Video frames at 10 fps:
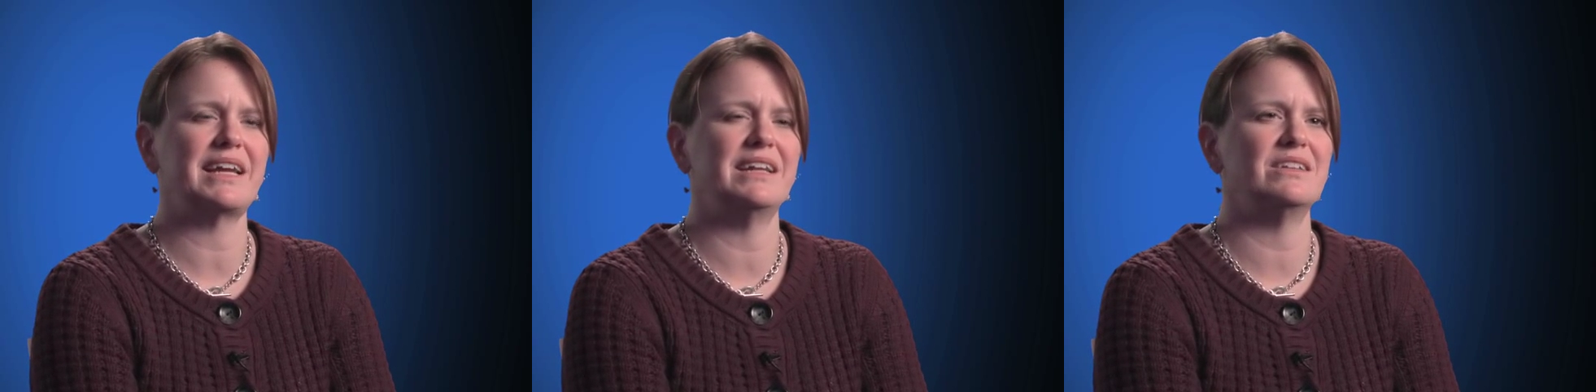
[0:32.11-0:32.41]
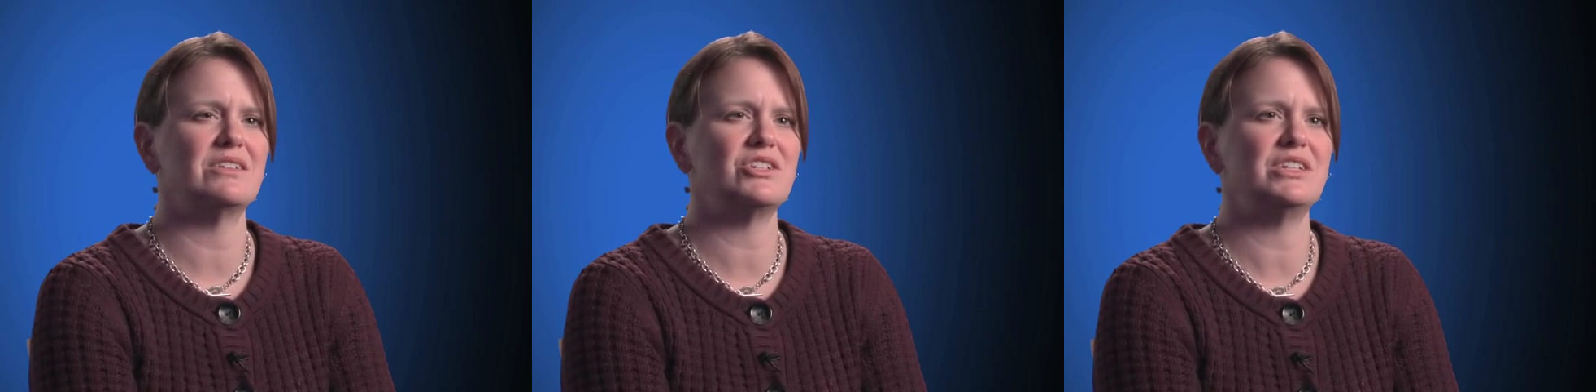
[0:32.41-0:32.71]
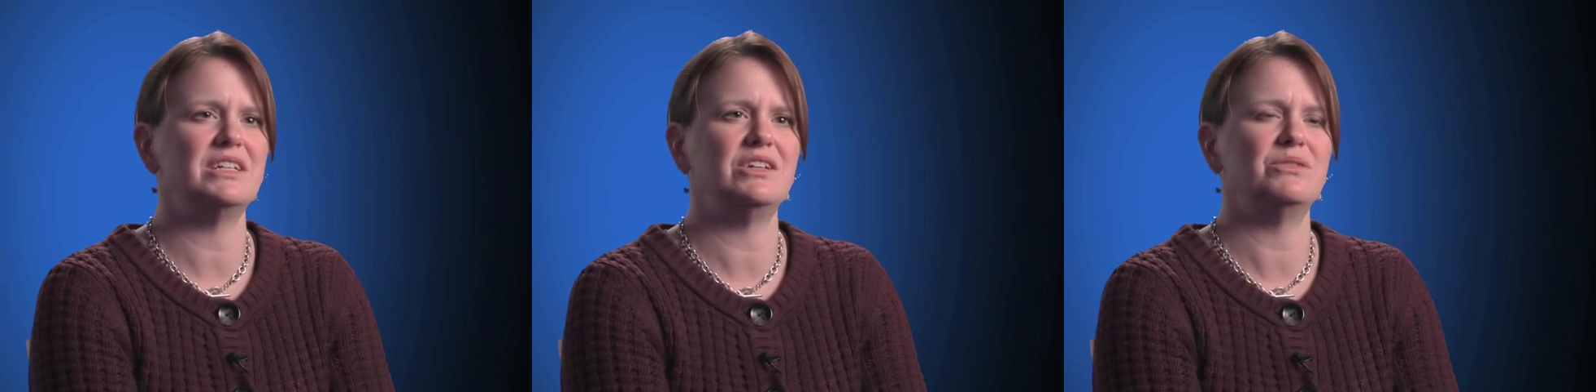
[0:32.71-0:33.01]
And
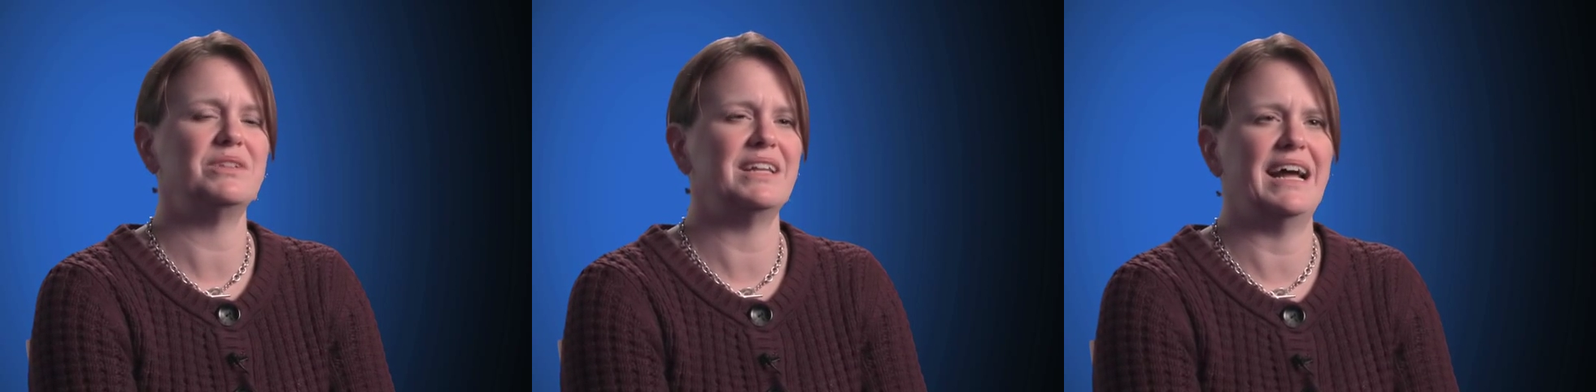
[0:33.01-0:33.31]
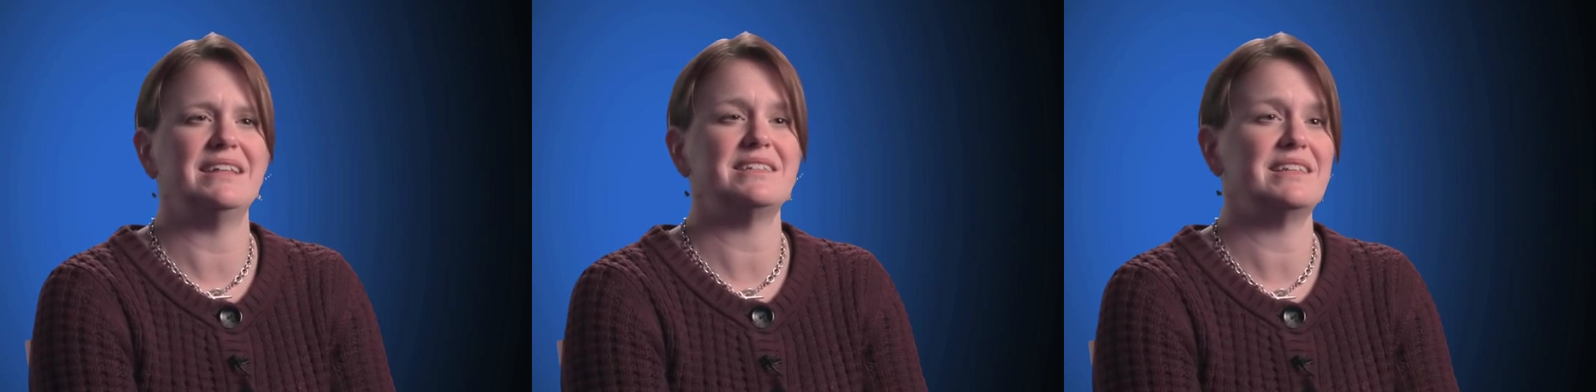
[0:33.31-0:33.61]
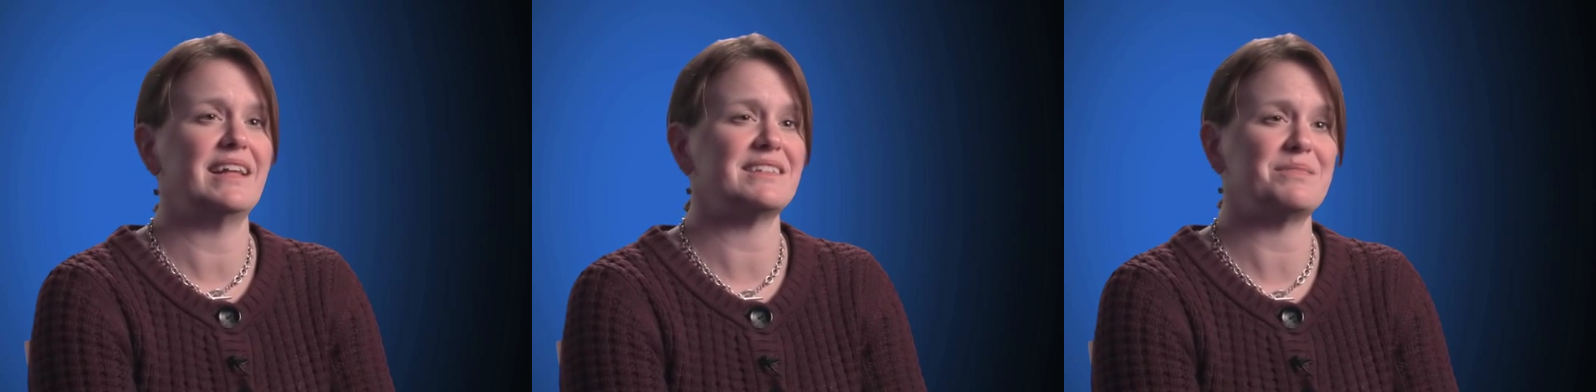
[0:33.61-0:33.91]
you did not see
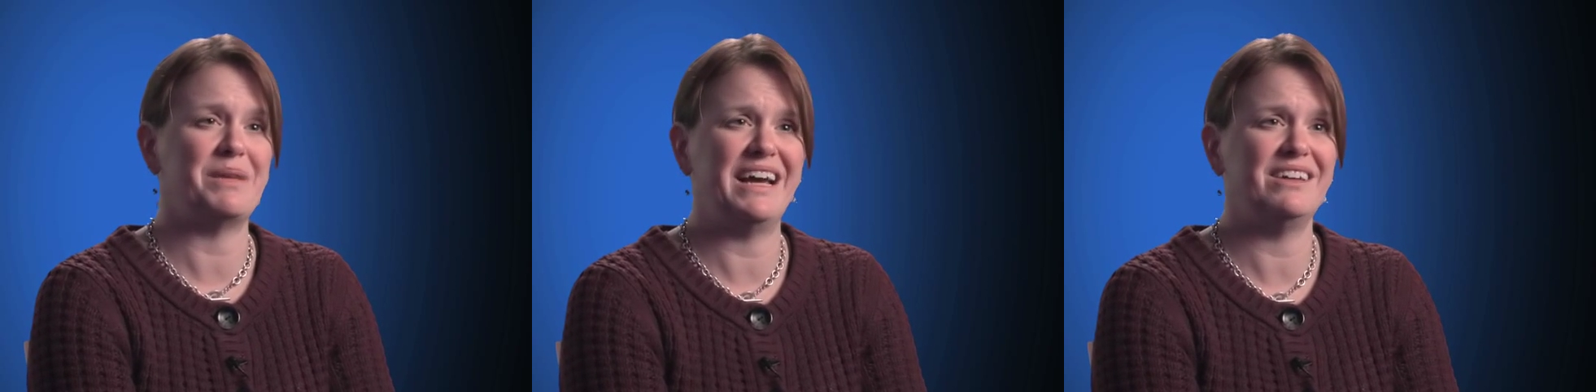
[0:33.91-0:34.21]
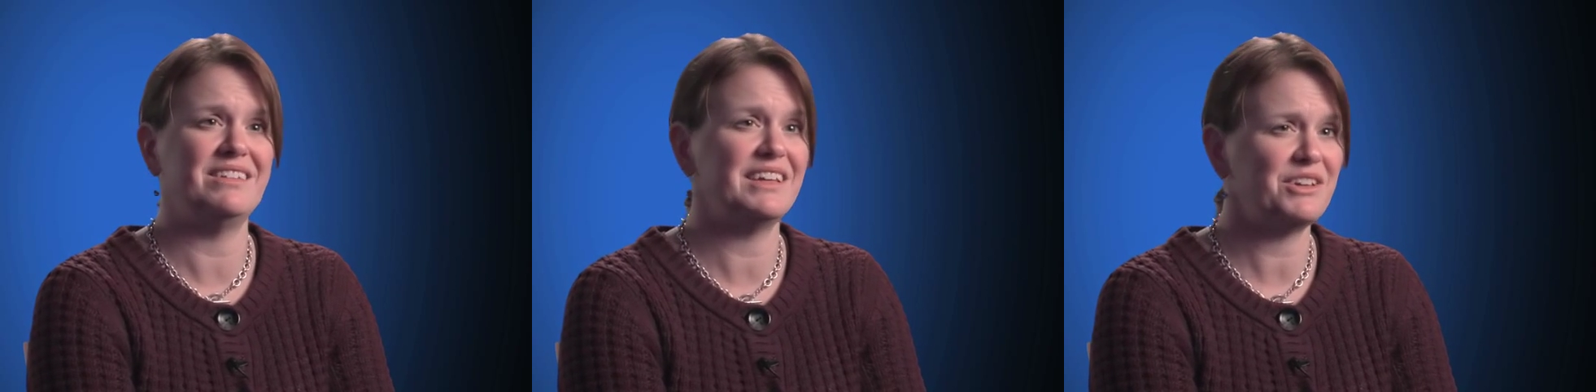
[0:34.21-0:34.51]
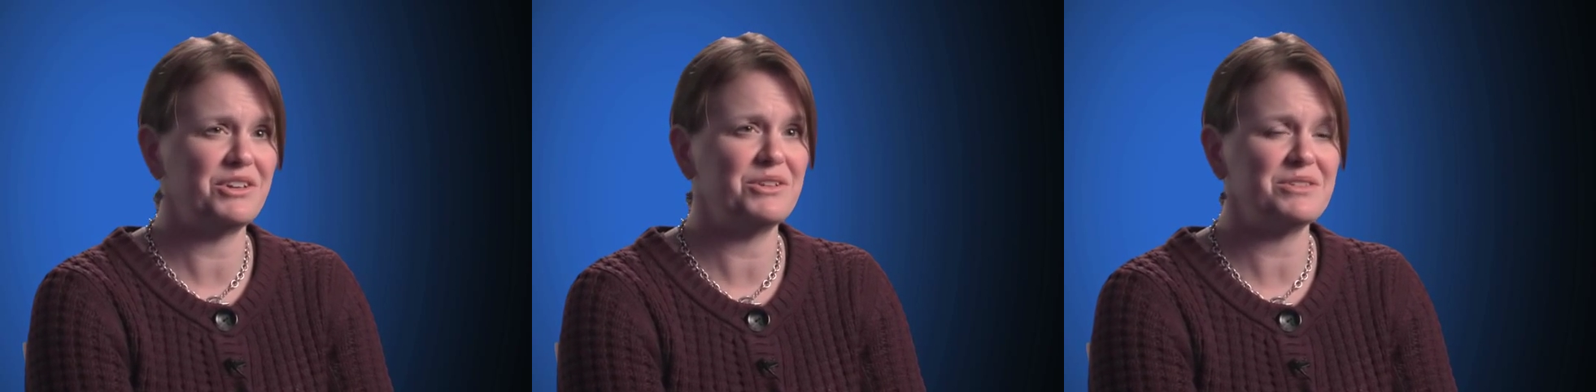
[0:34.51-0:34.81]
that smile like
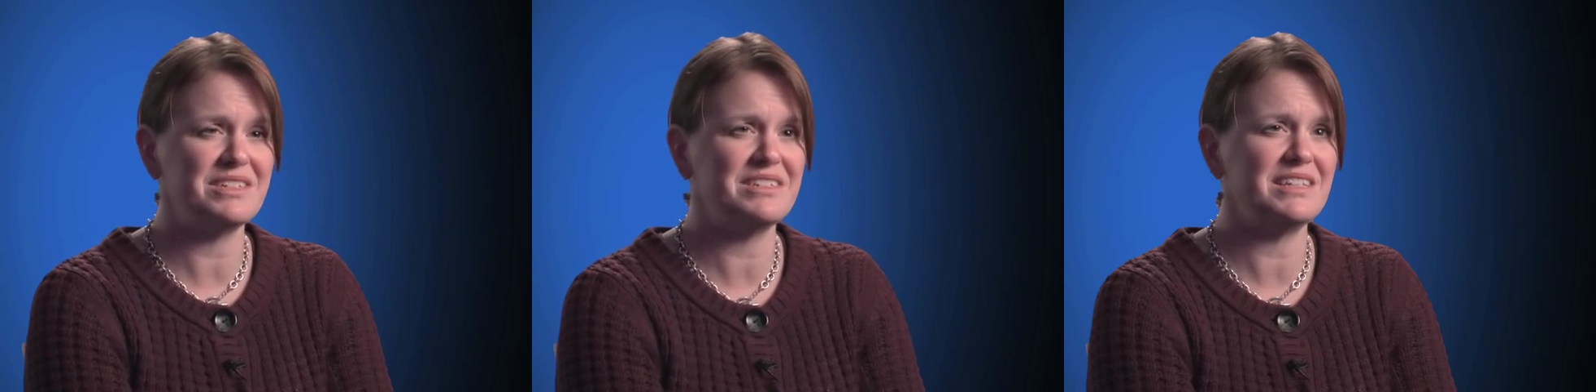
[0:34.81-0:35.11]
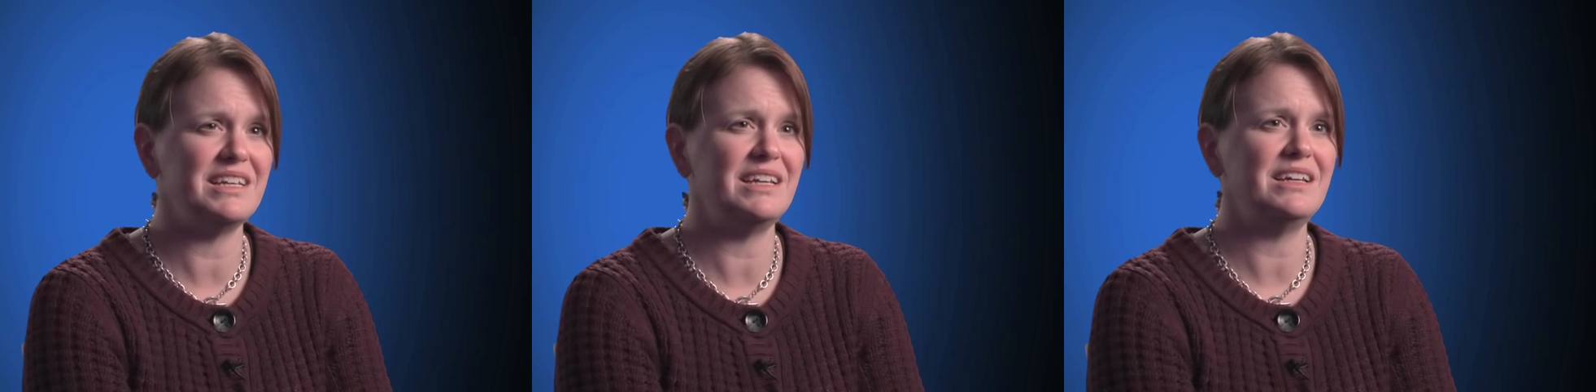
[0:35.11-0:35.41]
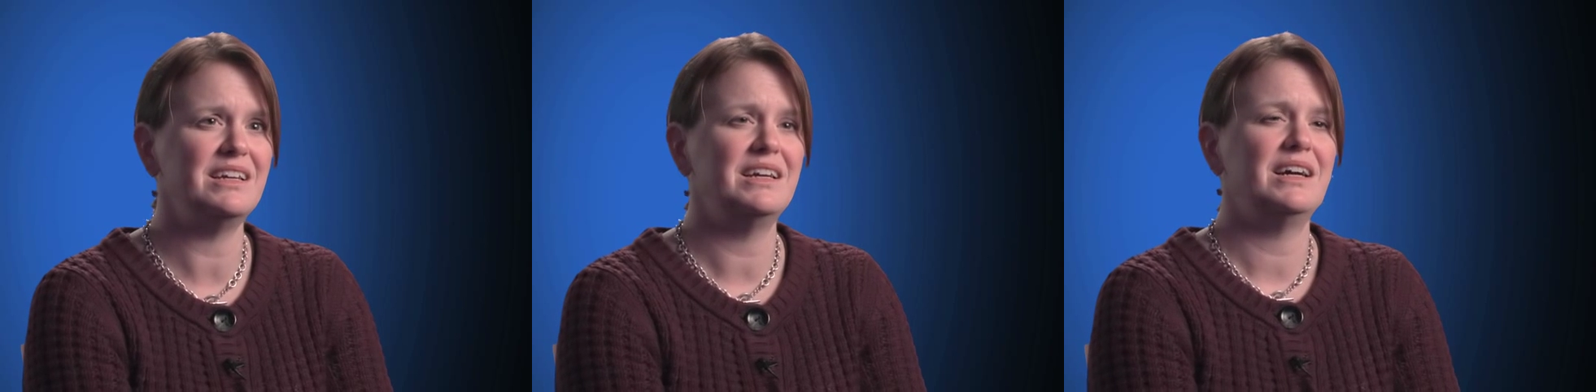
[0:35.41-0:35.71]
you used to see.